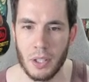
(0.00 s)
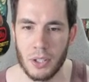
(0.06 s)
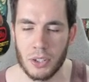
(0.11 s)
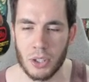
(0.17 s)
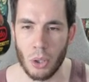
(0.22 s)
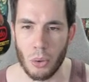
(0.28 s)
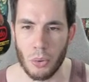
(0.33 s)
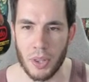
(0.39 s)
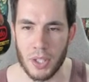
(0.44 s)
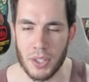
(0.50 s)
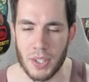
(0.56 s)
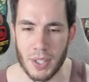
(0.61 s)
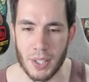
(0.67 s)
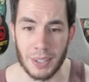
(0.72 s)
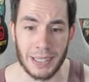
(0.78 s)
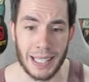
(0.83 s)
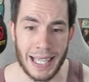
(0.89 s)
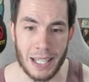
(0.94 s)
So this Next
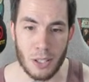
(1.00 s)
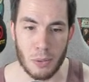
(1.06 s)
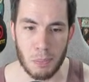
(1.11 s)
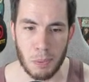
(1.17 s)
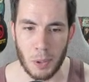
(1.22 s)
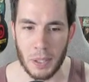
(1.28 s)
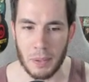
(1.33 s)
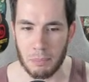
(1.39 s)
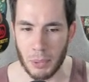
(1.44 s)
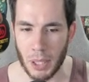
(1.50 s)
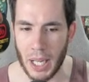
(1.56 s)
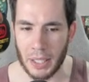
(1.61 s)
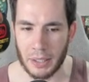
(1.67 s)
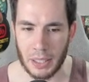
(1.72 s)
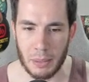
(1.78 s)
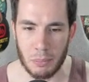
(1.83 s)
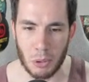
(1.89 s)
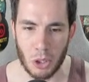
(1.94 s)
is a later print black
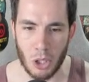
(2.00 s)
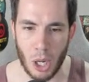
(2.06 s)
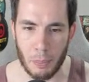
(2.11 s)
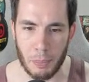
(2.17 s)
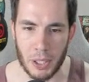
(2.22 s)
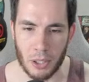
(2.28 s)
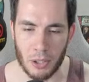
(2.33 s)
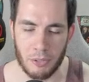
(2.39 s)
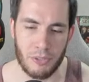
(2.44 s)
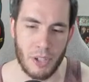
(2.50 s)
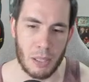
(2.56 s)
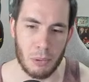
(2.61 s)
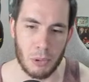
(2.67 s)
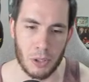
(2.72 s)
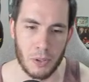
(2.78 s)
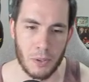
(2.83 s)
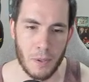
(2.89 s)
label copy here of Fable.